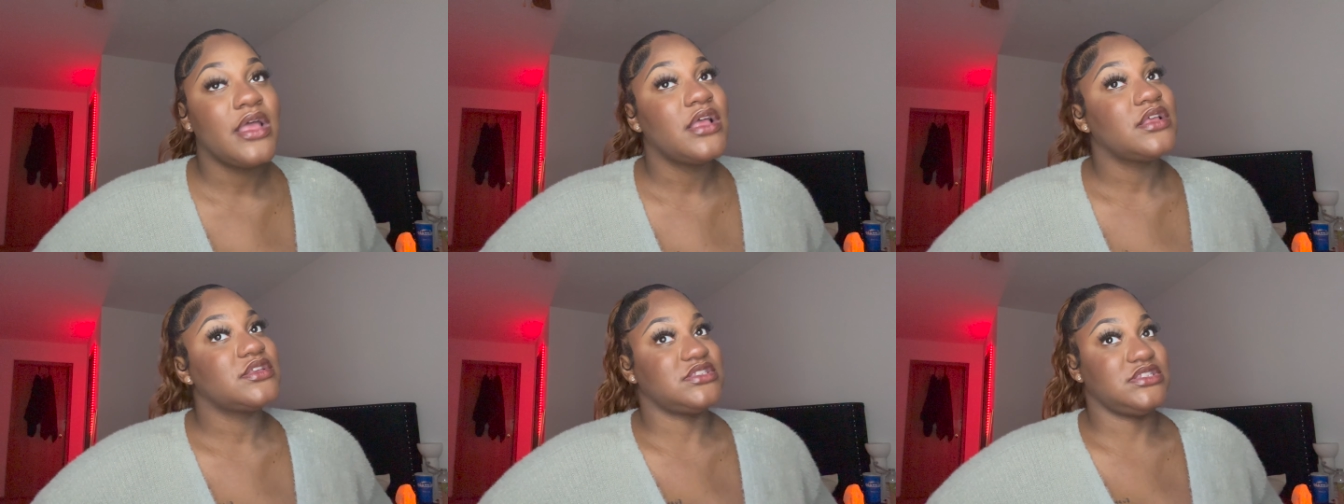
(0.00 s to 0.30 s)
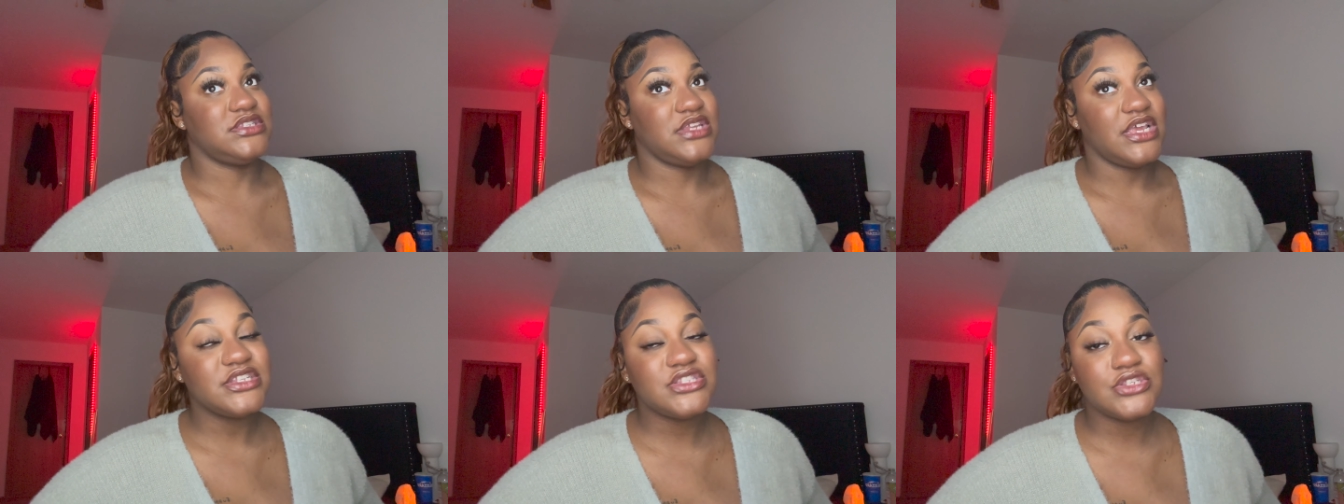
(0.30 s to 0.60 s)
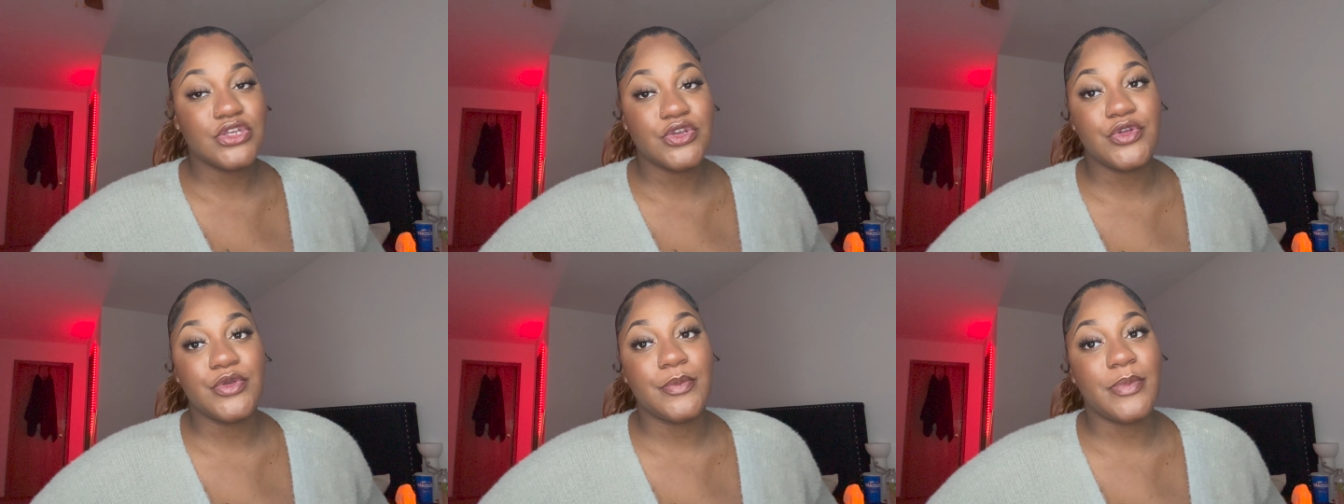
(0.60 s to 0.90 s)
Stay
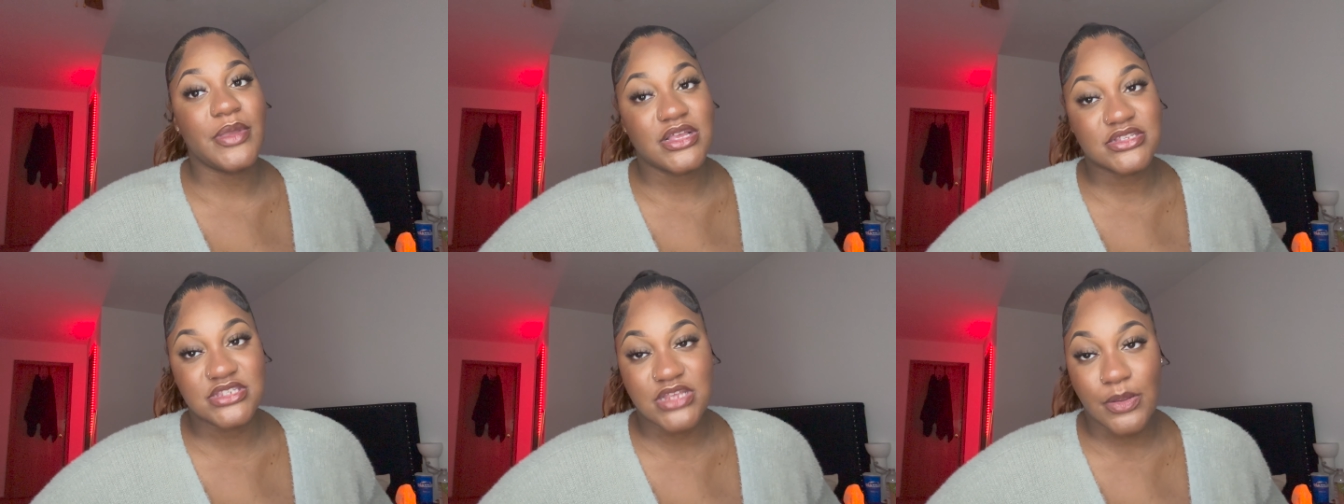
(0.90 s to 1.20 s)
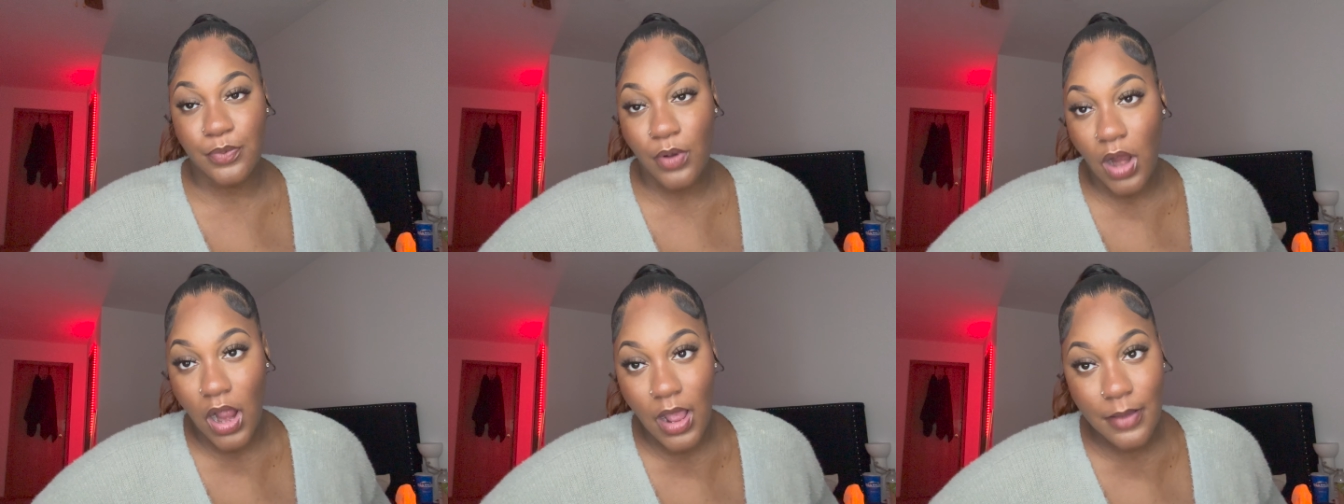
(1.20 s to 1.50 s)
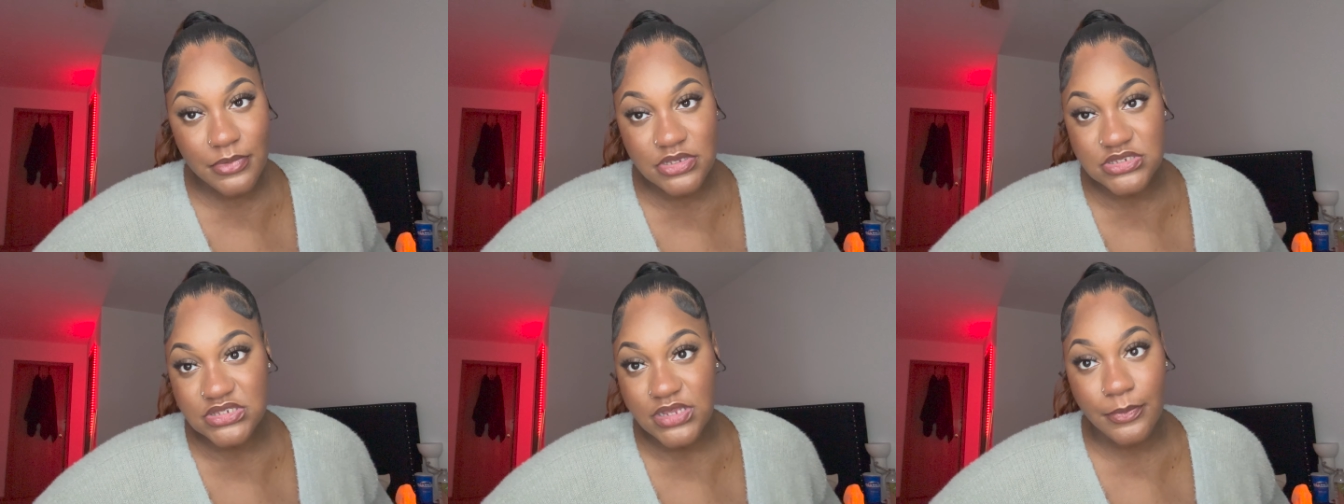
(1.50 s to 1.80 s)
tuned because I
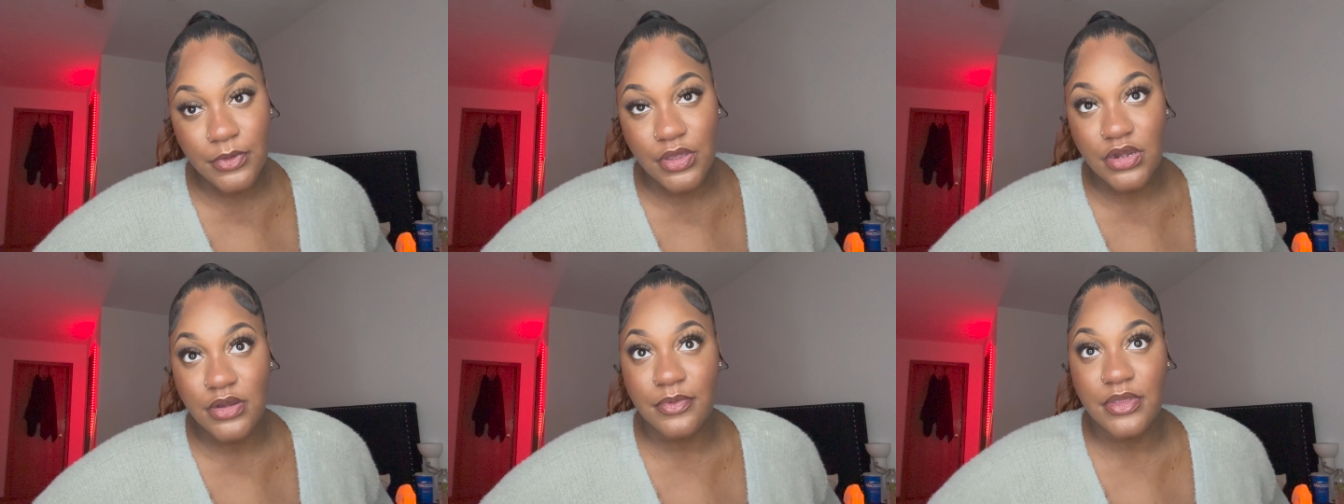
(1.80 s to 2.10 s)
promise I'm going to